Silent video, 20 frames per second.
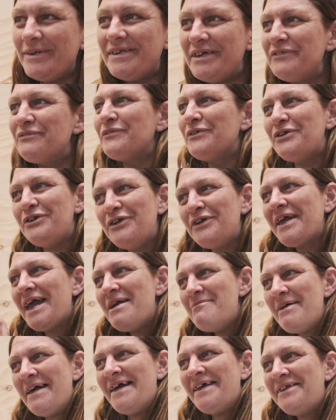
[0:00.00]
different. You
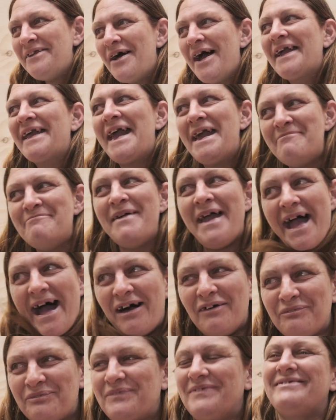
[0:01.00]
came head and I came
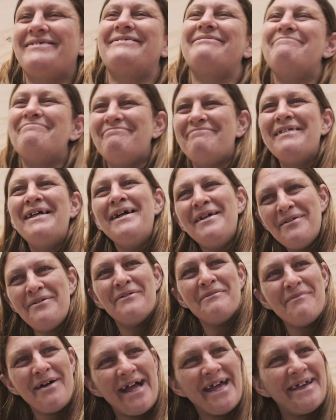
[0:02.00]
mouth.
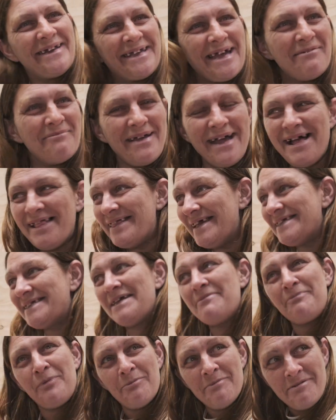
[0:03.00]
When my head come out, they
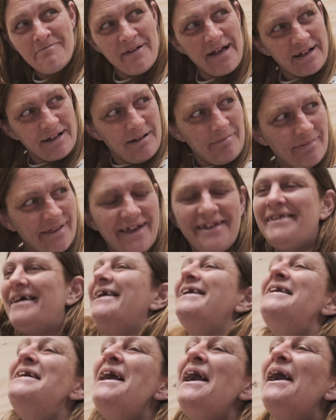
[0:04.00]
said, put me back up there. Nah.
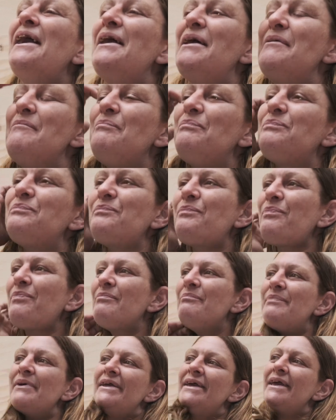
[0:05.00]

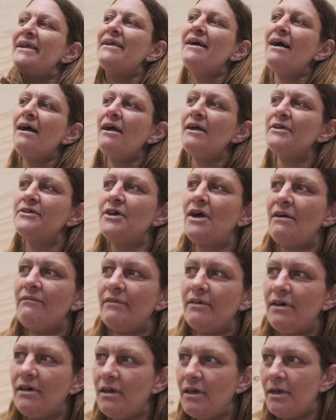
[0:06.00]
But yeah, no, it's
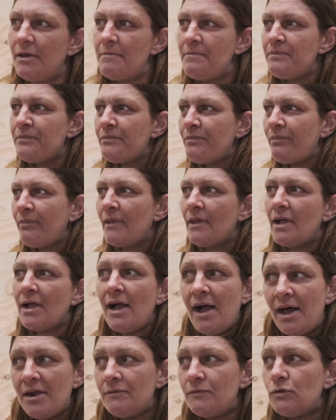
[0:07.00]
either
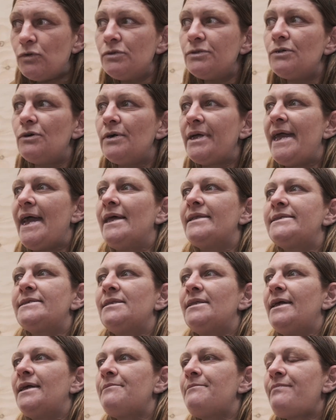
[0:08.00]
carnivals or
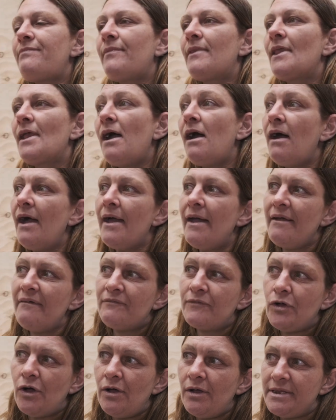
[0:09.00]
counselling.
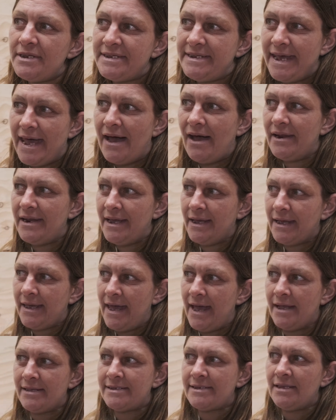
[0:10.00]
I've got doubt in
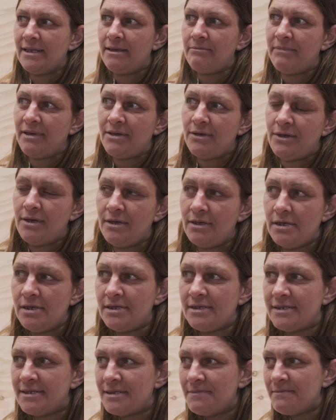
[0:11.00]
counselling
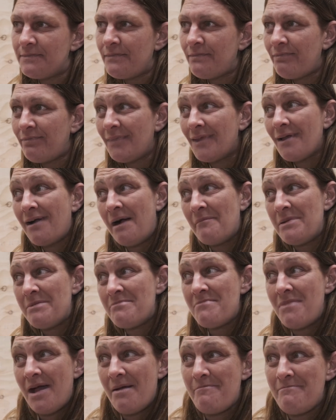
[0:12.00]
because I'm in
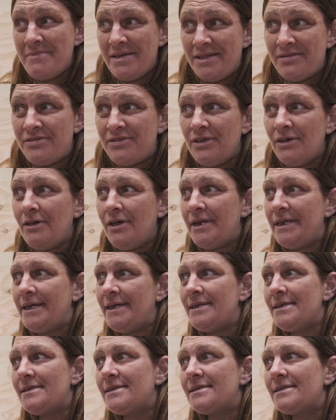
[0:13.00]
my
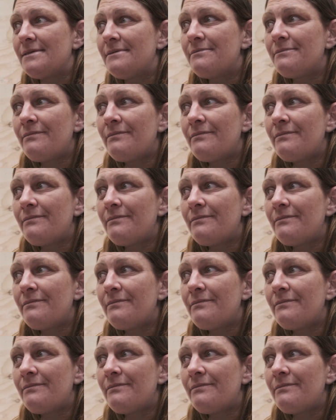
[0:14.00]
mid-30s